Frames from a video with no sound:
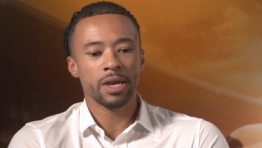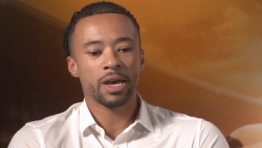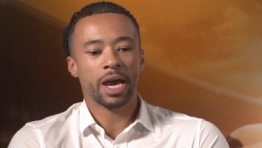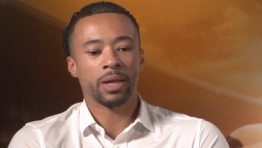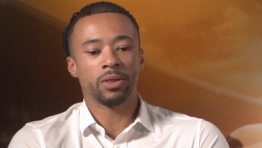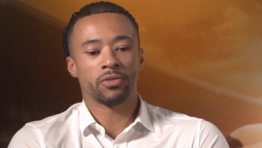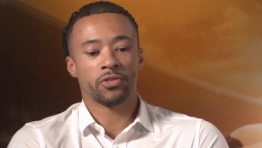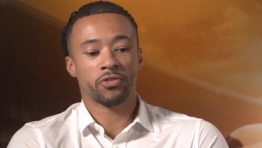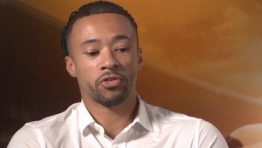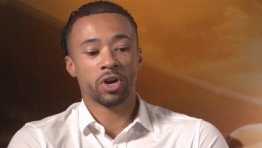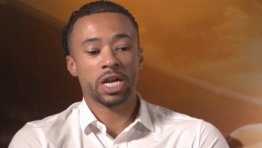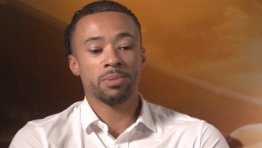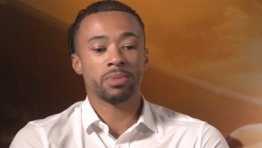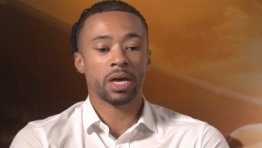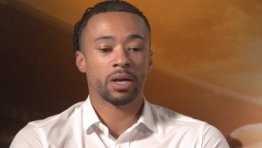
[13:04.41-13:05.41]
and the
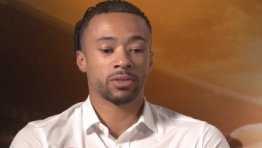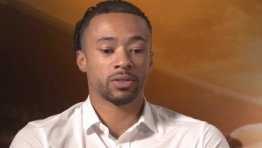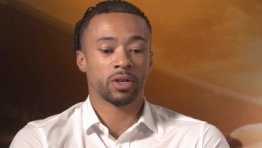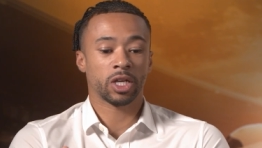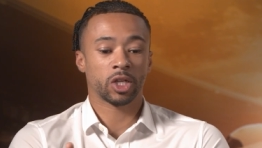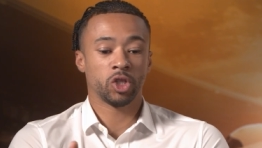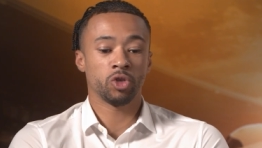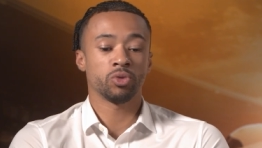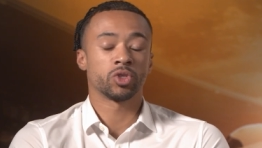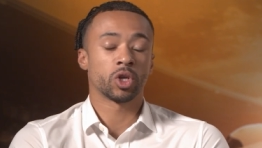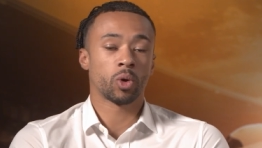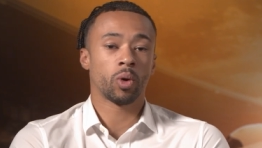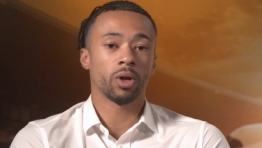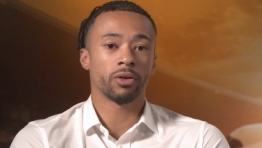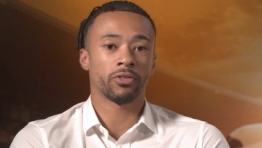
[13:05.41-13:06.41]
frame that I used to
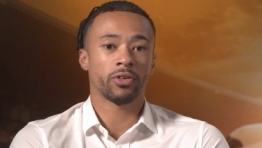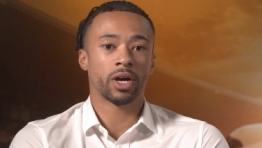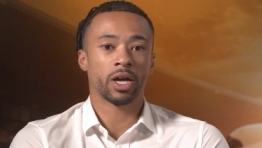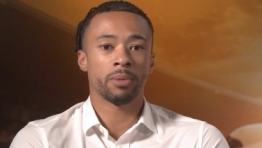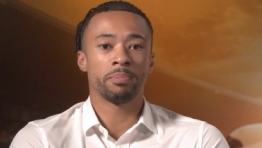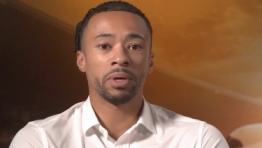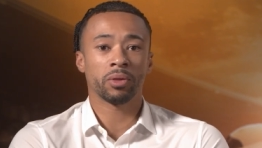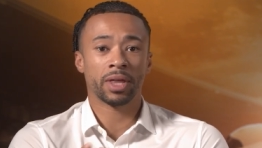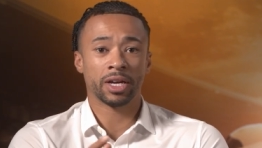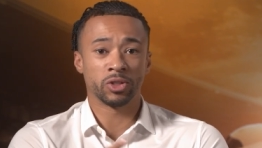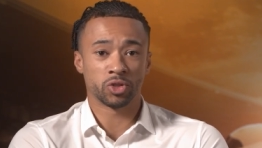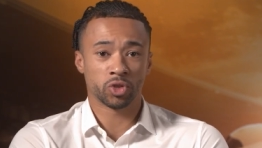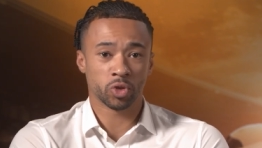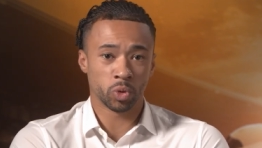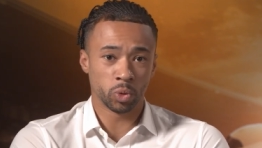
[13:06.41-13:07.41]
qualify, I built that in
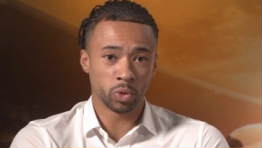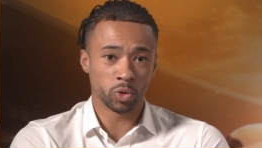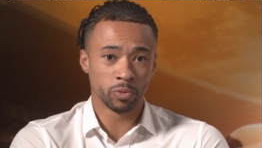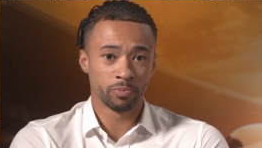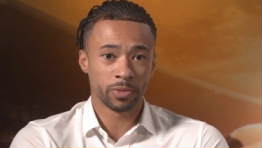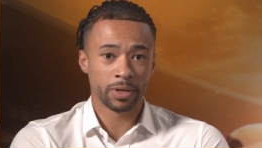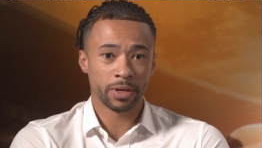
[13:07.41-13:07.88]
school,